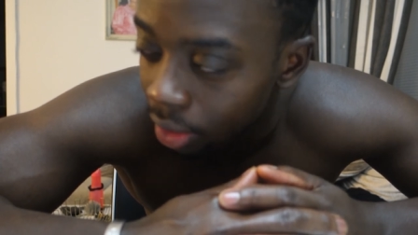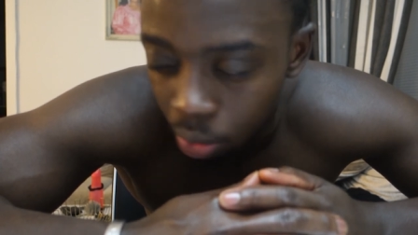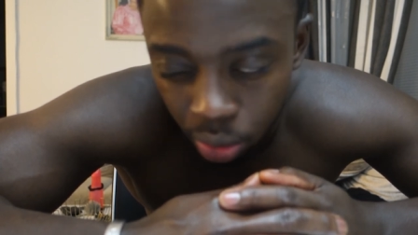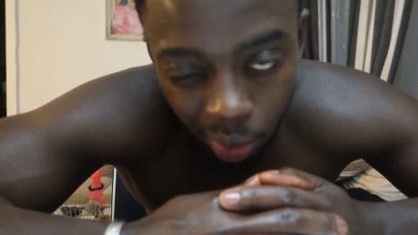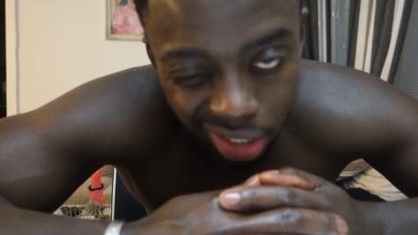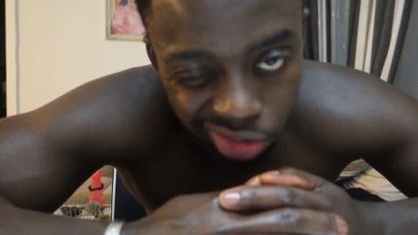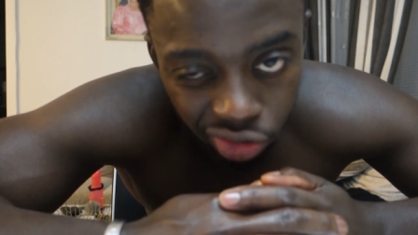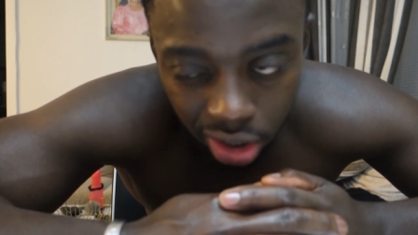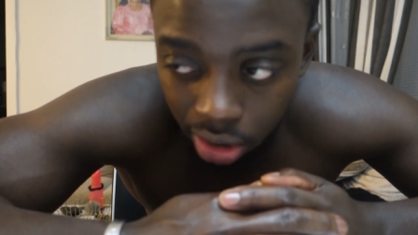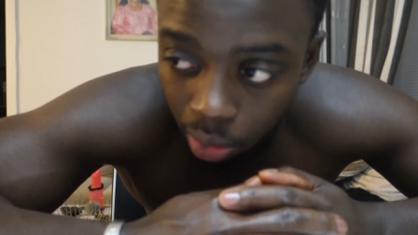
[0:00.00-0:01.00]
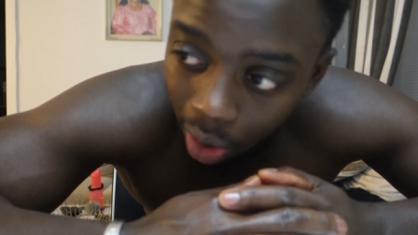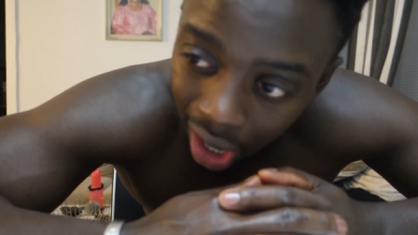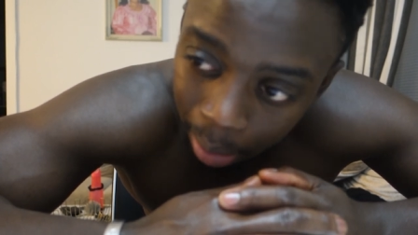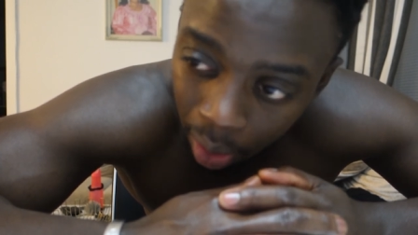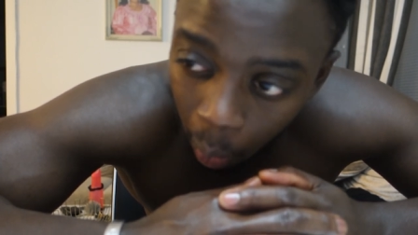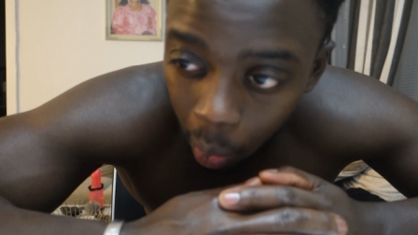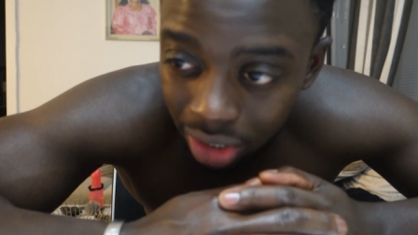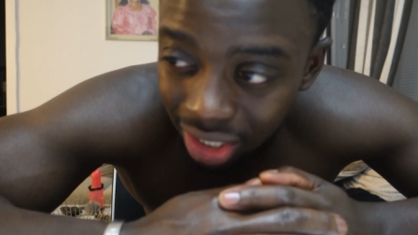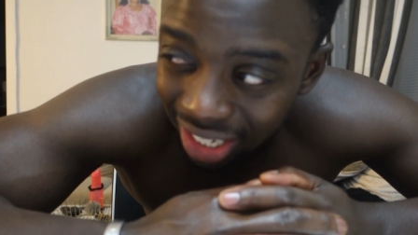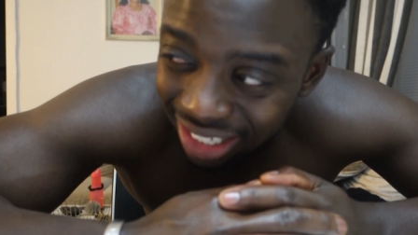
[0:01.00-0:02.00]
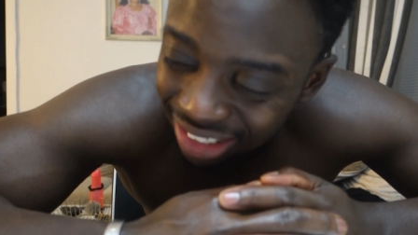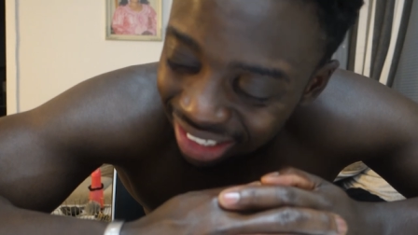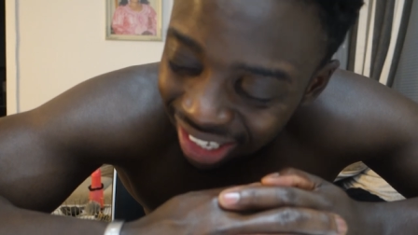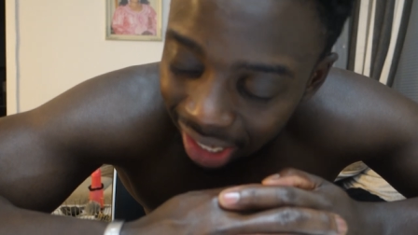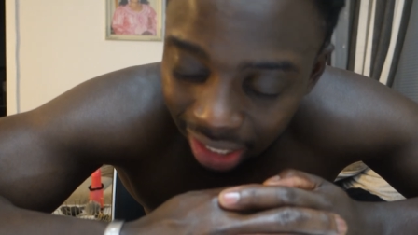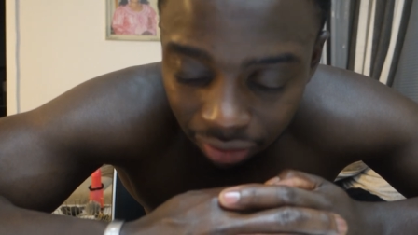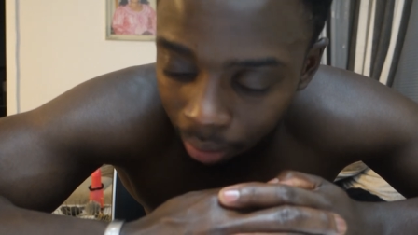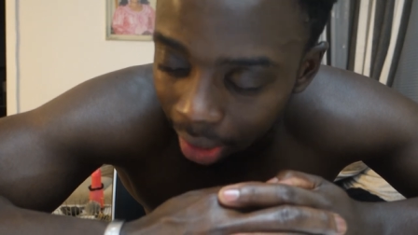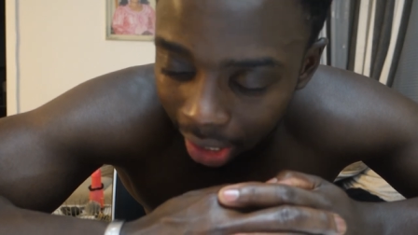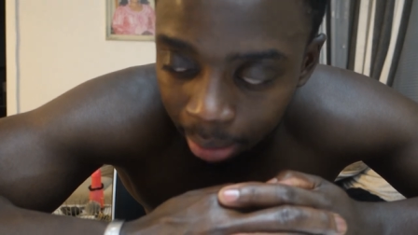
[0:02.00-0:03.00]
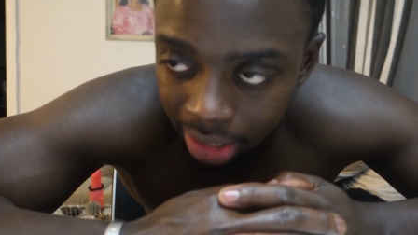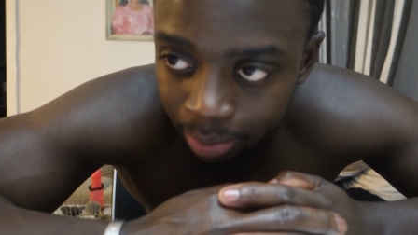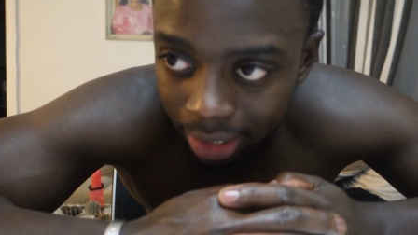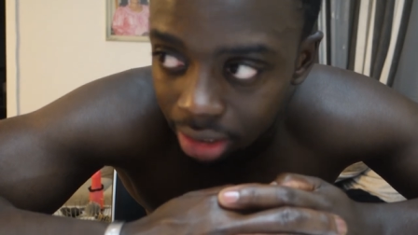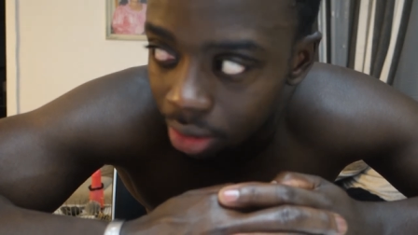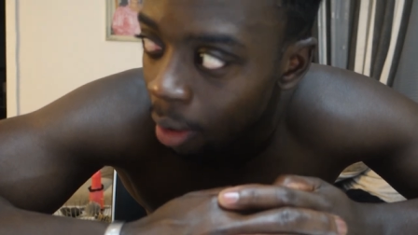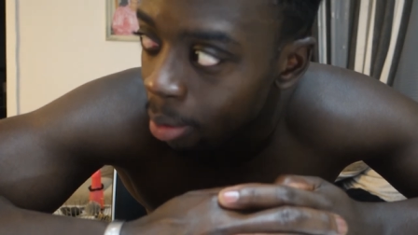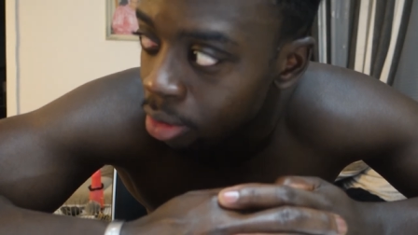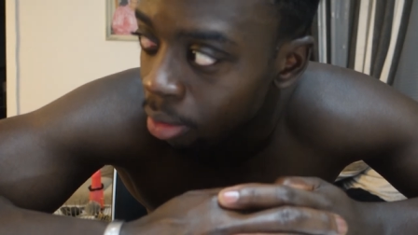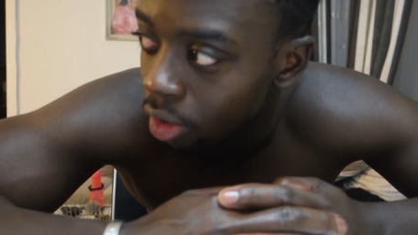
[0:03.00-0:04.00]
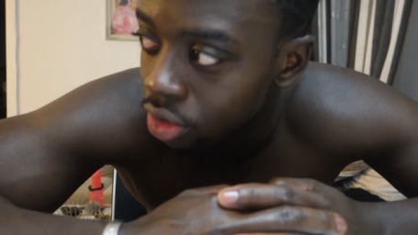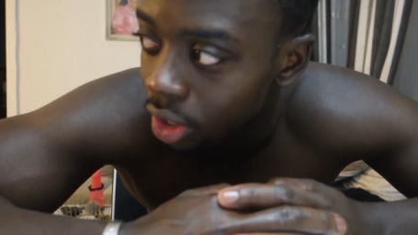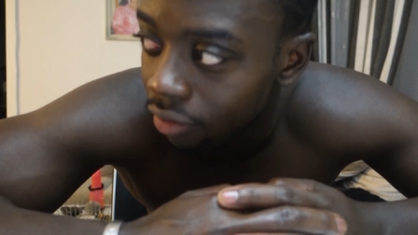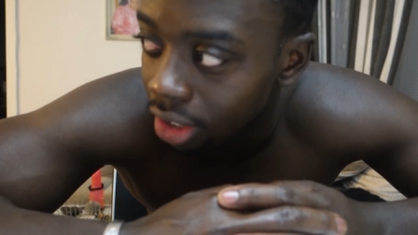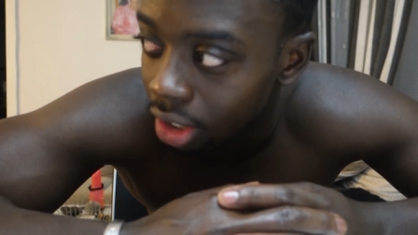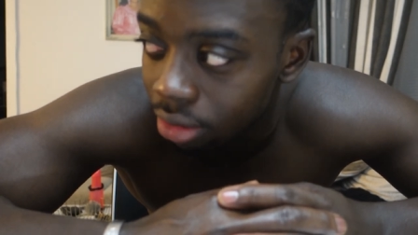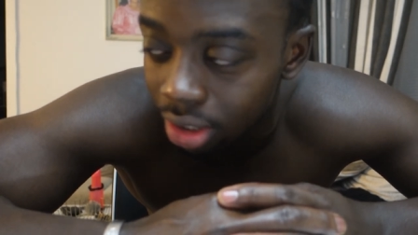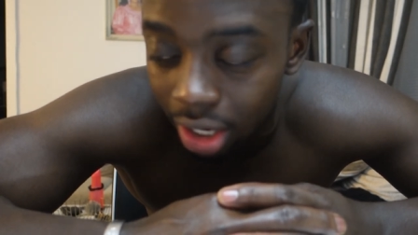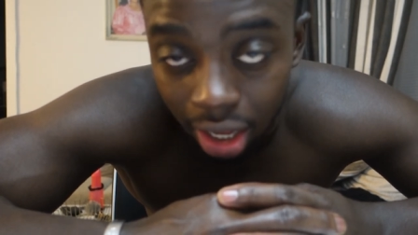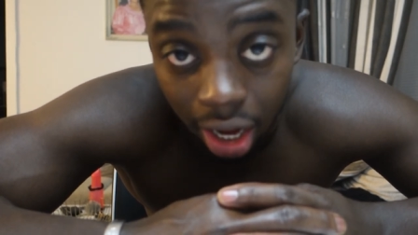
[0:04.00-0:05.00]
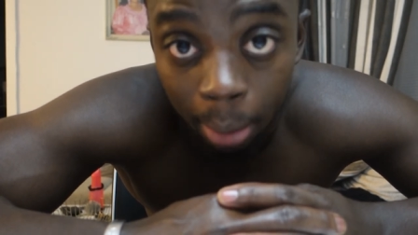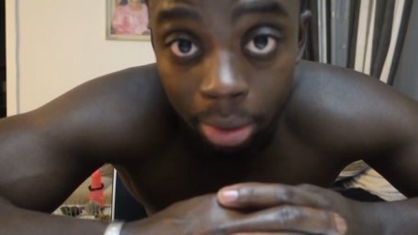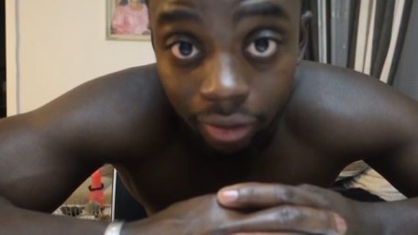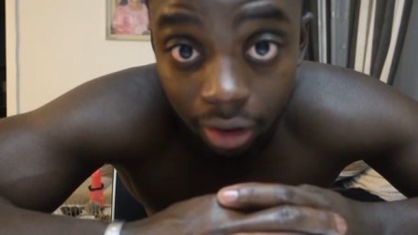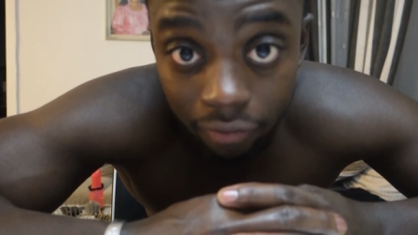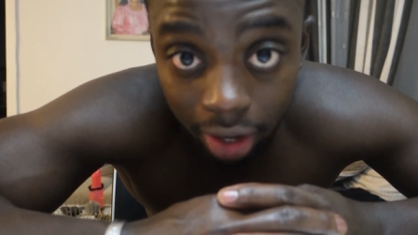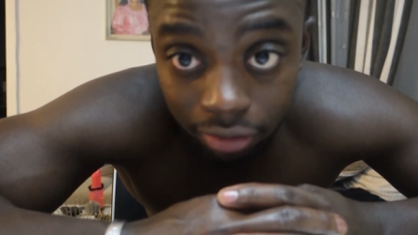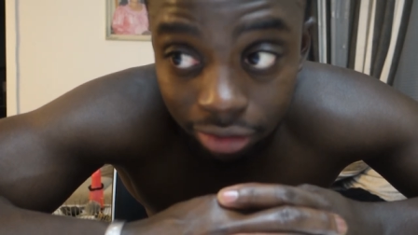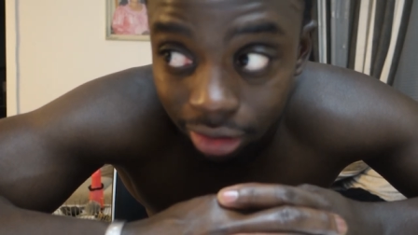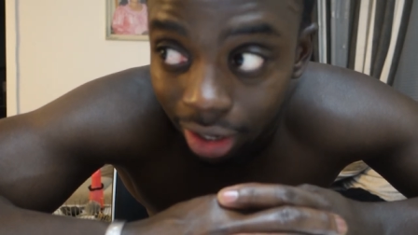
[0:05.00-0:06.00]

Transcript: although i did drink quite a bit of water today either way i'm expecting to go up tomorrow so if i don't i'll be very thankful